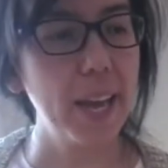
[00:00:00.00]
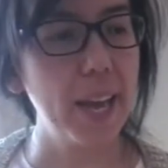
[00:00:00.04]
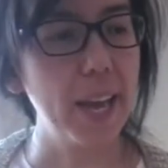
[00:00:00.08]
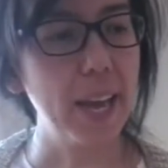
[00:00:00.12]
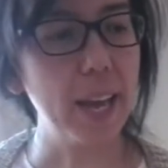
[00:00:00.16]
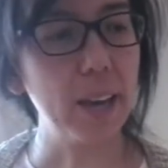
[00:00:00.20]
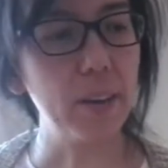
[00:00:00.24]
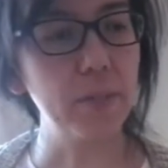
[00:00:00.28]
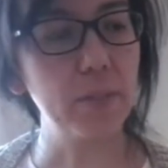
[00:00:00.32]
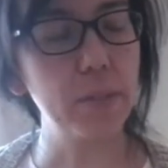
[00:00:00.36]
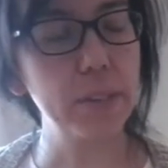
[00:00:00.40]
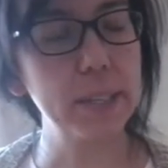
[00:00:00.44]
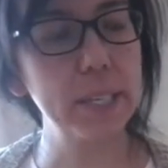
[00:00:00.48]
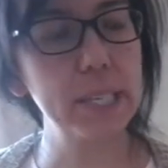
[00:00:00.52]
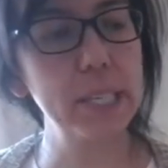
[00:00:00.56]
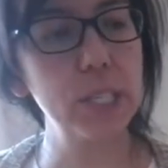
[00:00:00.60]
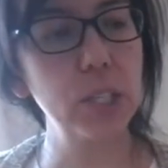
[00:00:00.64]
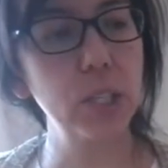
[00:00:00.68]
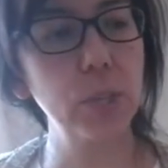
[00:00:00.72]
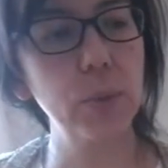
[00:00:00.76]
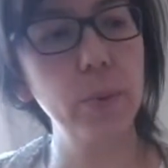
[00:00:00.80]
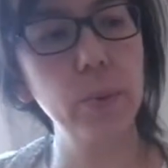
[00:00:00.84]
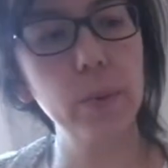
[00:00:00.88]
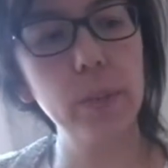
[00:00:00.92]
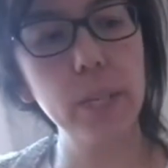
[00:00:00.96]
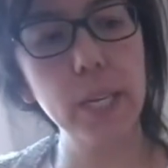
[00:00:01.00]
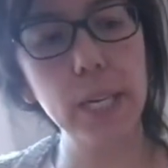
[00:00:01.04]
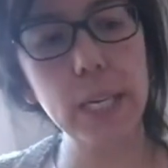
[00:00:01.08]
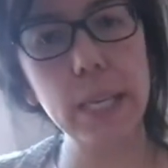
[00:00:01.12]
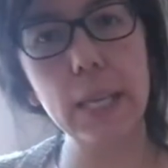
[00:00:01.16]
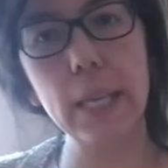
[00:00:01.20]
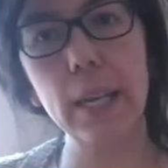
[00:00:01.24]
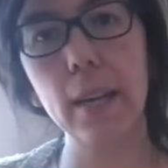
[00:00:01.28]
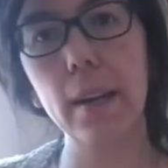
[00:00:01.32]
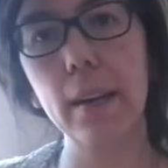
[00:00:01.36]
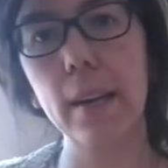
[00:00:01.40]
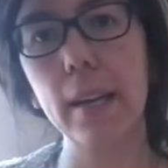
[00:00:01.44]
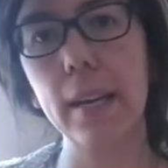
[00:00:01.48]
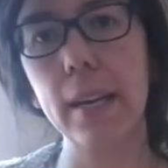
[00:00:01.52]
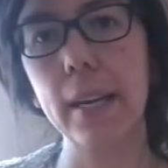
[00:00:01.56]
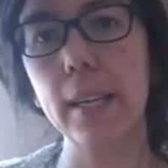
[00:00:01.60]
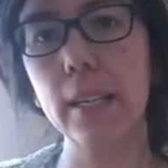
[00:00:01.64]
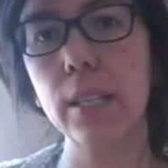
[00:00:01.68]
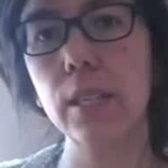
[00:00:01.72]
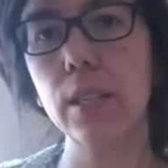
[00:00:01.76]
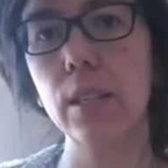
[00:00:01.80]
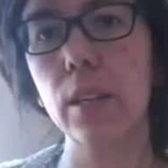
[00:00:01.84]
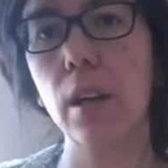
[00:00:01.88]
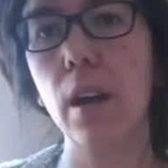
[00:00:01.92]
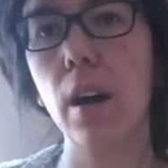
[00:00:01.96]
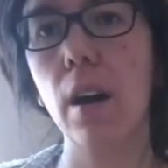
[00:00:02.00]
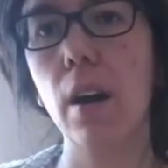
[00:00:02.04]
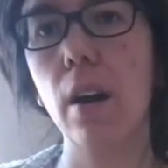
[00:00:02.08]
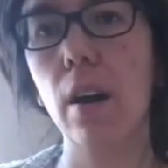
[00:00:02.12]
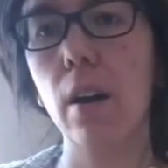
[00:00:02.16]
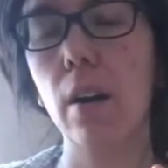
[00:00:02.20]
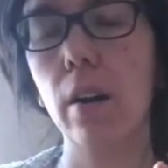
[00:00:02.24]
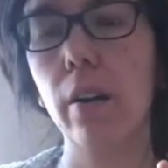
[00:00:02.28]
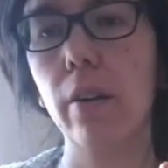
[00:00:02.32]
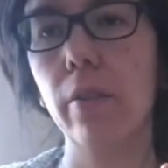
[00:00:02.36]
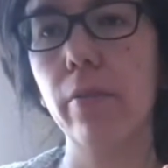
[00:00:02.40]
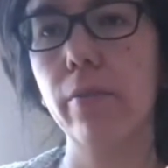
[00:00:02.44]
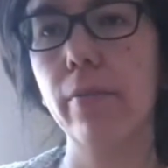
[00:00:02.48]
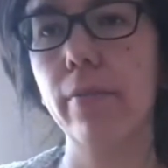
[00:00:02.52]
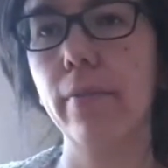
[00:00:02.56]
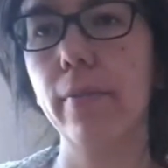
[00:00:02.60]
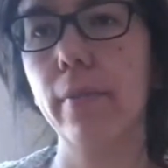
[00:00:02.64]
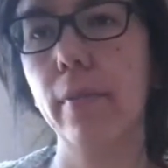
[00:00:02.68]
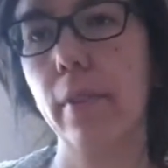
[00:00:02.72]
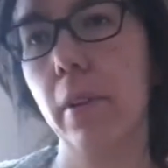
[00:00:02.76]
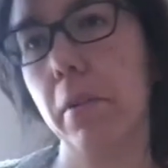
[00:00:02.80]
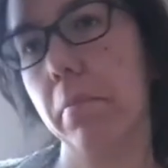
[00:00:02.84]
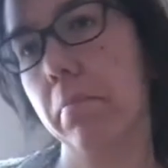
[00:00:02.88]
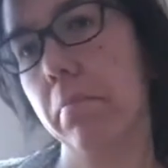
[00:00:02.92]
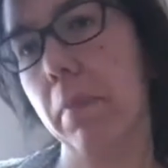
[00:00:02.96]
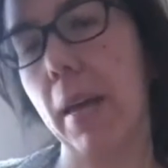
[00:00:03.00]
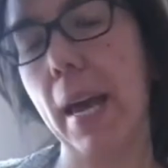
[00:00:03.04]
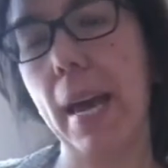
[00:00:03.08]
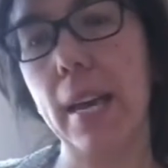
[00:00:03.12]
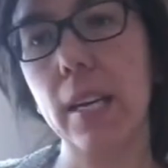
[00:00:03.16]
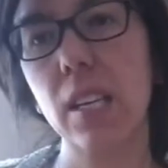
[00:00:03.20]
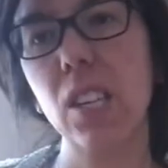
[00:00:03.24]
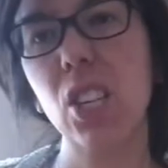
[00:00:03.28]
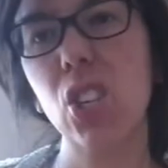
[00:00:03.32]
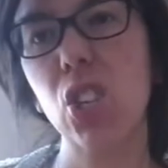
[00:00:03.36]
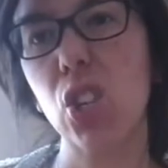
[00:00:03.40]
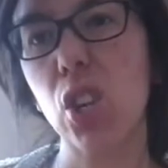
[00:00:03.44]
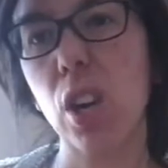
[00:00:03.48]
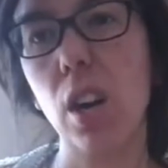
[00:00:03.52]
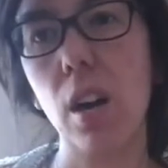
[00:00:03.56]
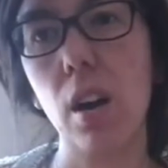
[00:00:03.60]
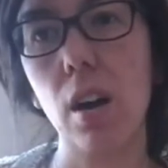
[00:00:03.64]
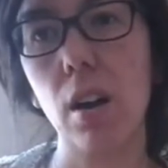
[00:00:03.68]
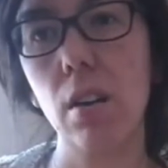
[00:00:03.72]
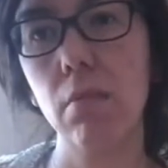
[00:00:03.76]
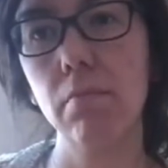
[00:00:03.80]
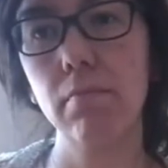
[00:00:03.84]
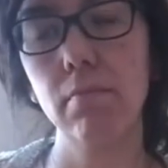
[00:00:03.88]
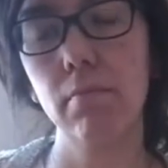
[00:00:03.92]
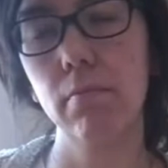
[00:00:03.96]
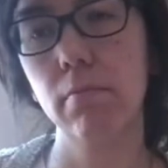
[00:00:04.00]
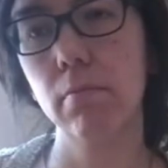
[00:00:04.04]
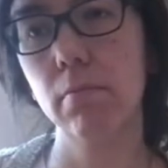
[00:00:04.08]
And for this you'll need the lid of any jar.